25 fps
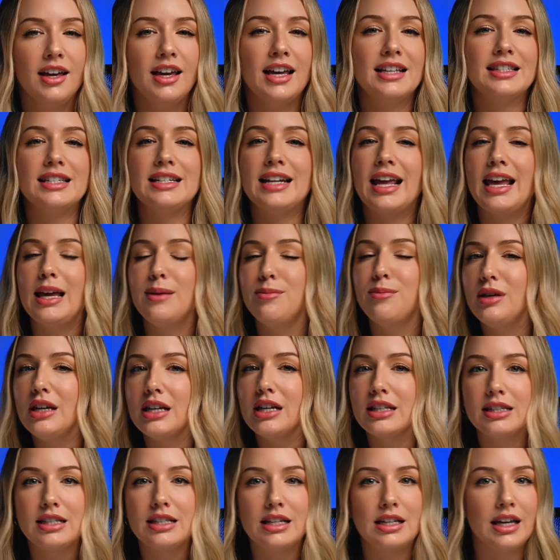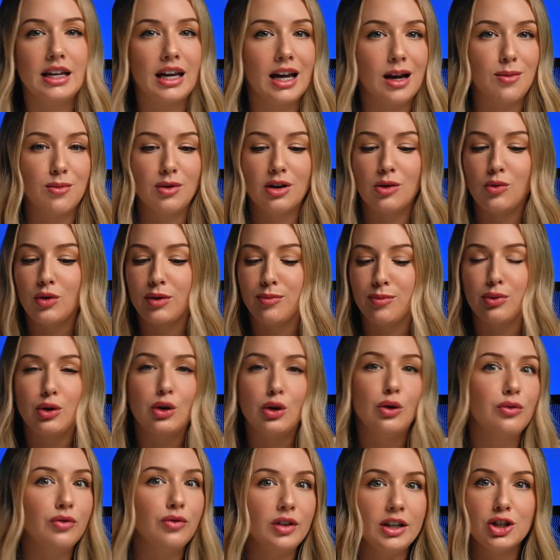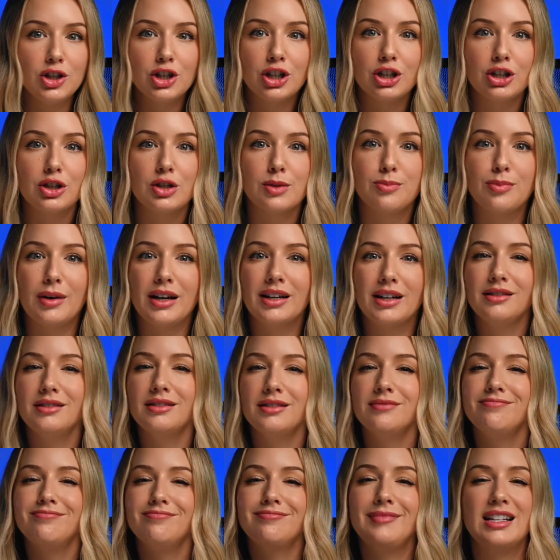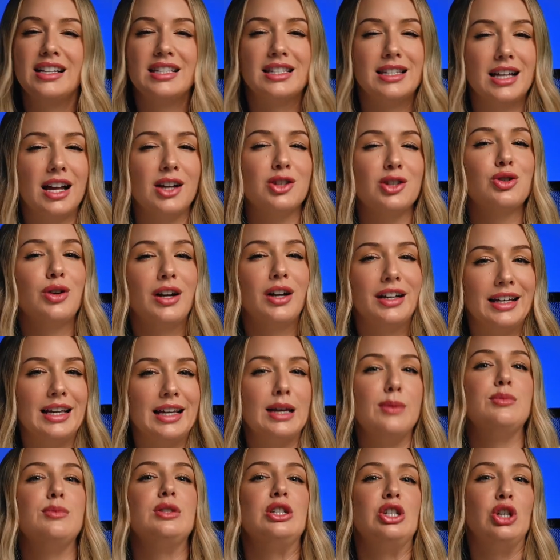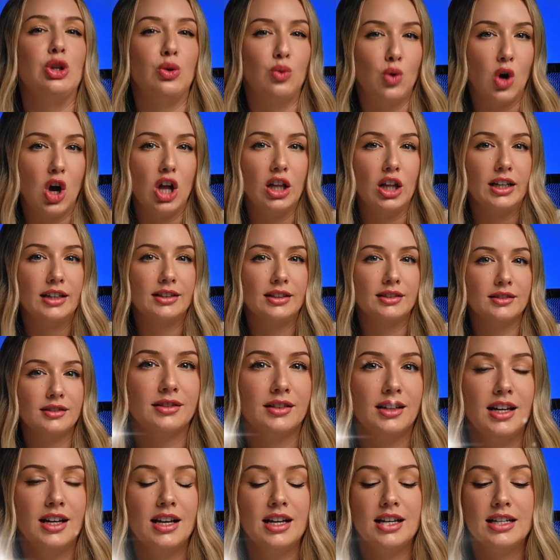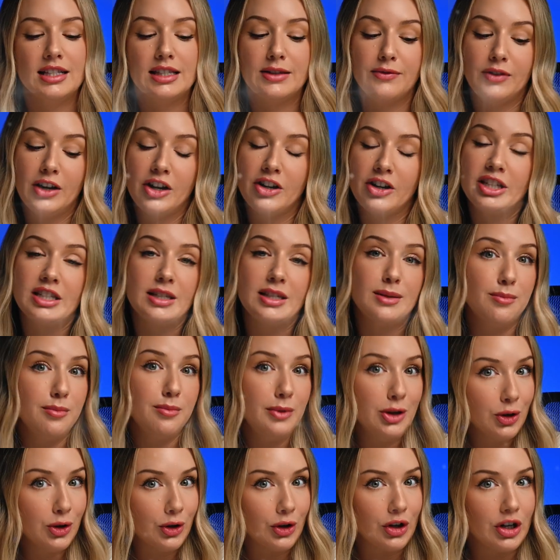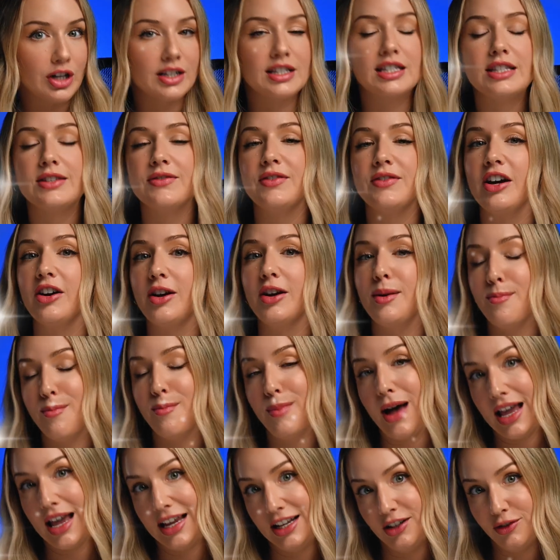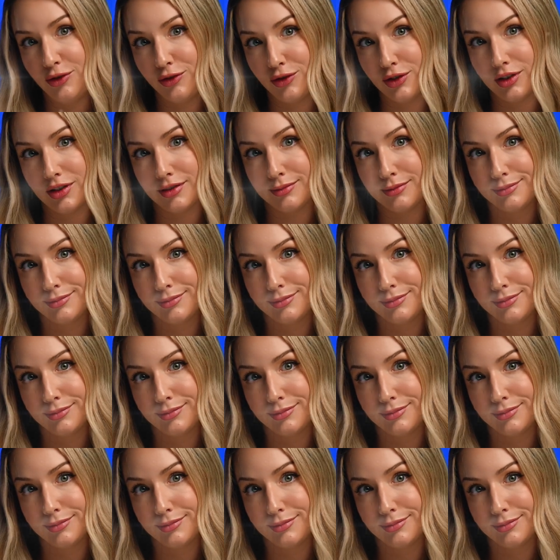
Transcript: It's an APS-C camera with pro features, but it's not trying to empty your wallet. It's very demure, it's very mindful.